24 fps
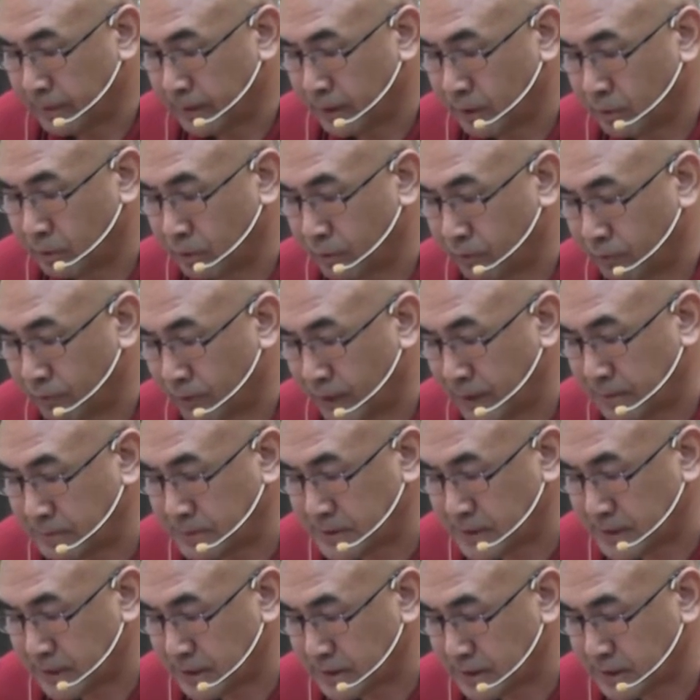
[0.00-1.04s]
you know, five
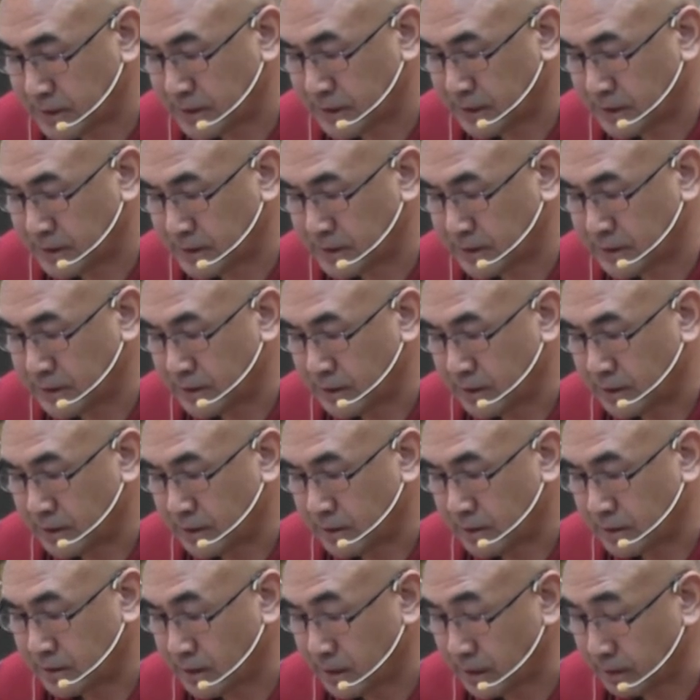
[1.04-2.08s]
senses
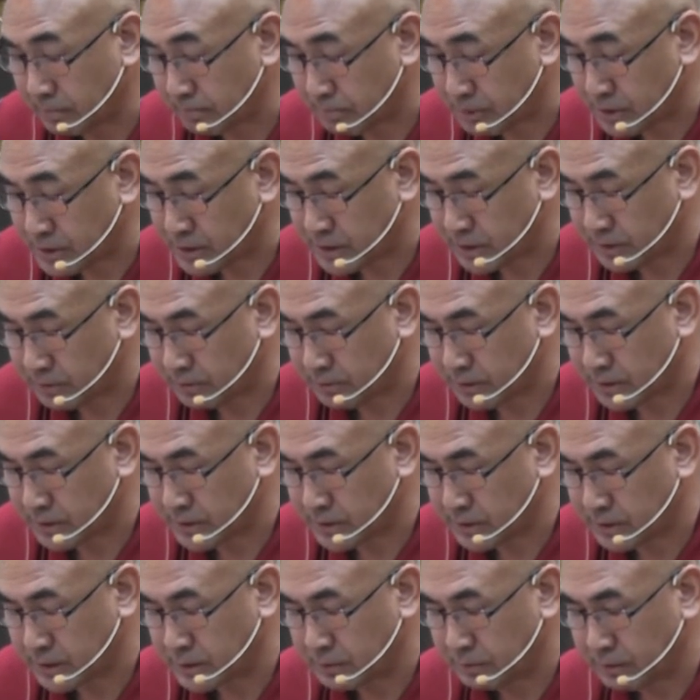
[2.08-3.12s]
direct
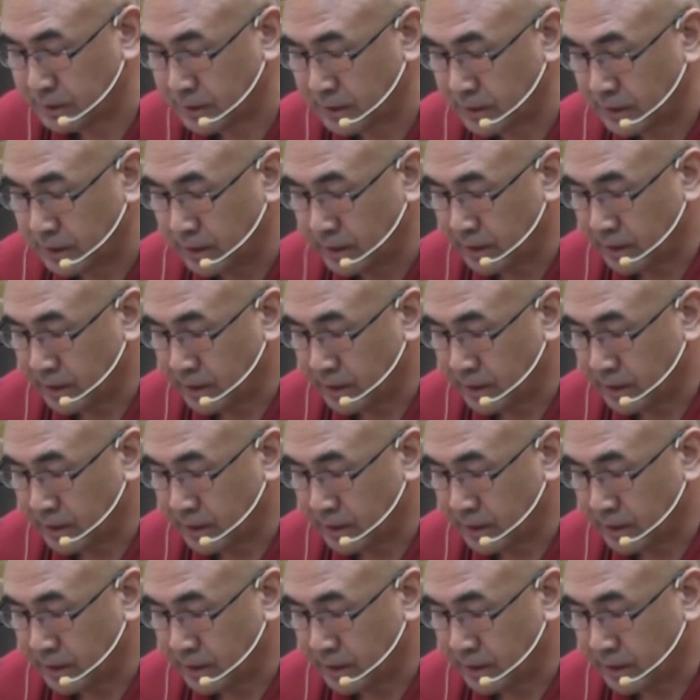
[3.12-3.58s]
perceivers. This means,